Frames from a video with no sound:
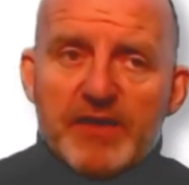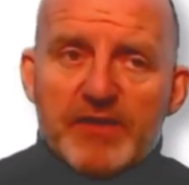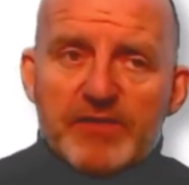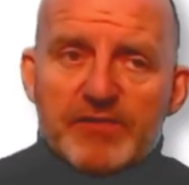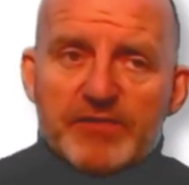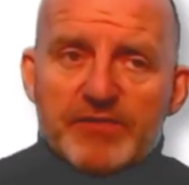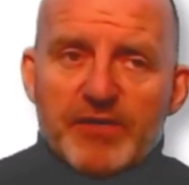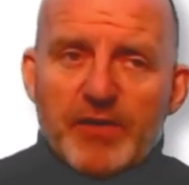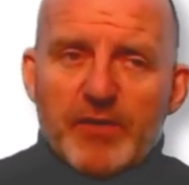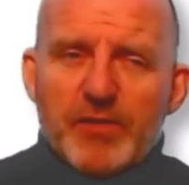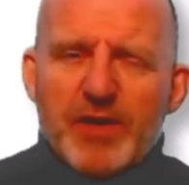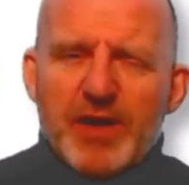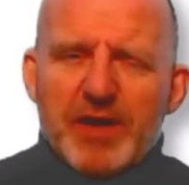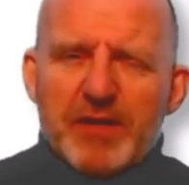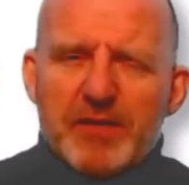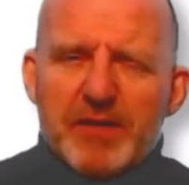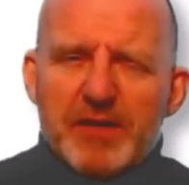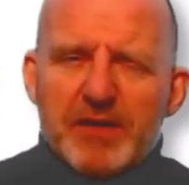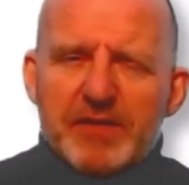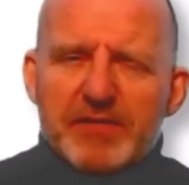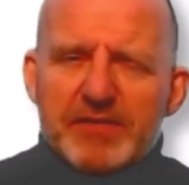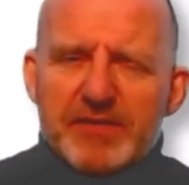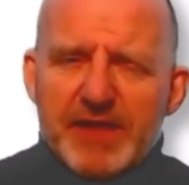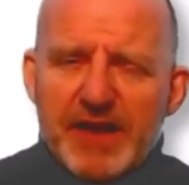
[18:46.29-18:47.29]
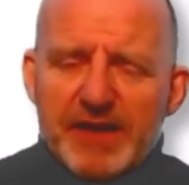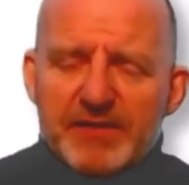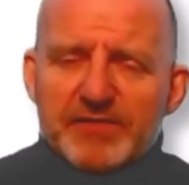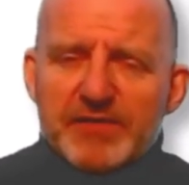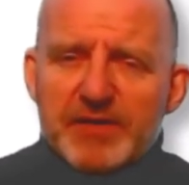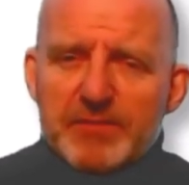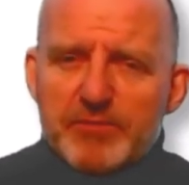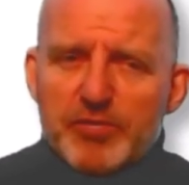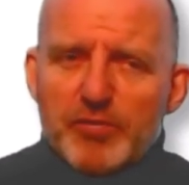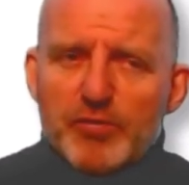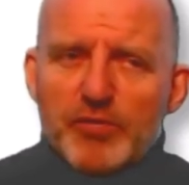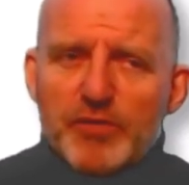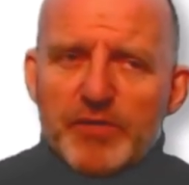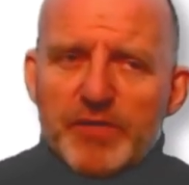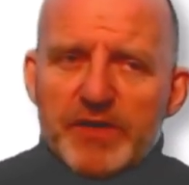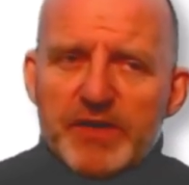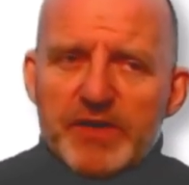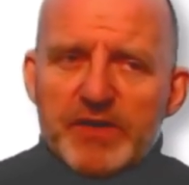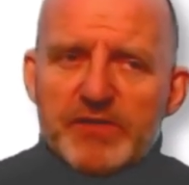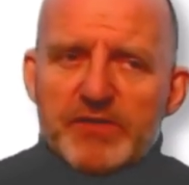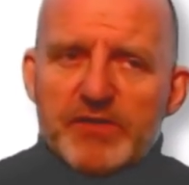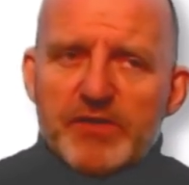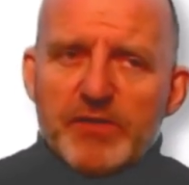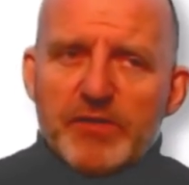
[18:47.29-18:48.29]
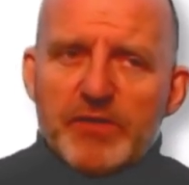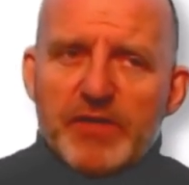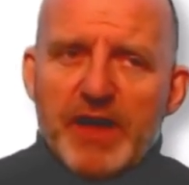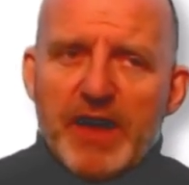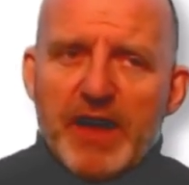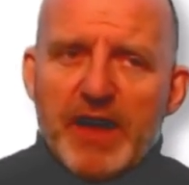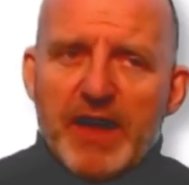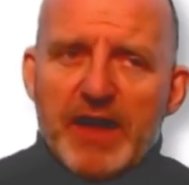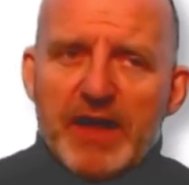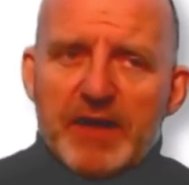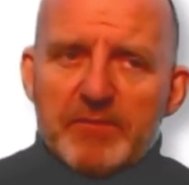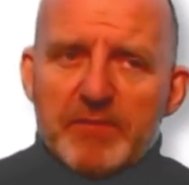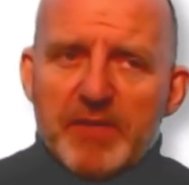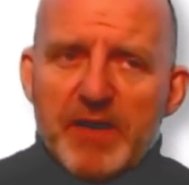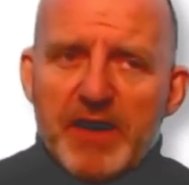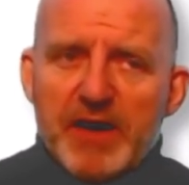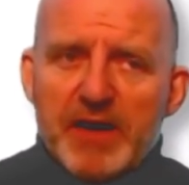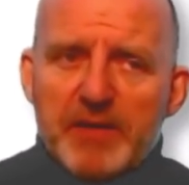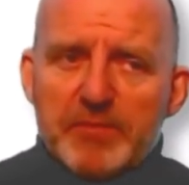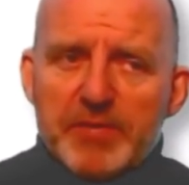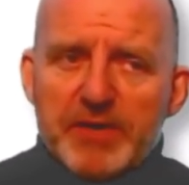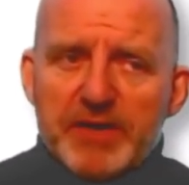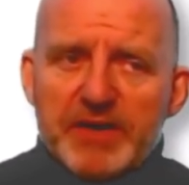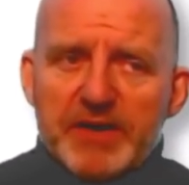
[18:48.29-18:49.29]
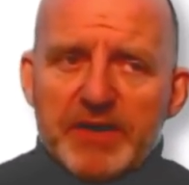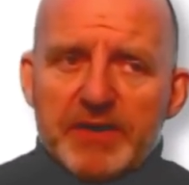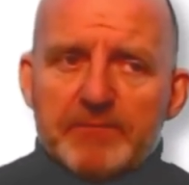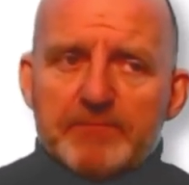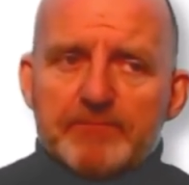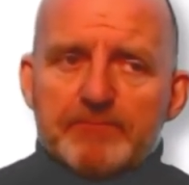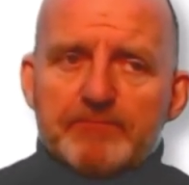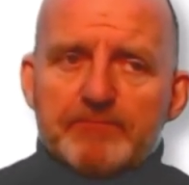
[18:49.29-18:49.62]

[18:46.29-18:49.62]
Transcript: So that's important that you do that, in my opinion.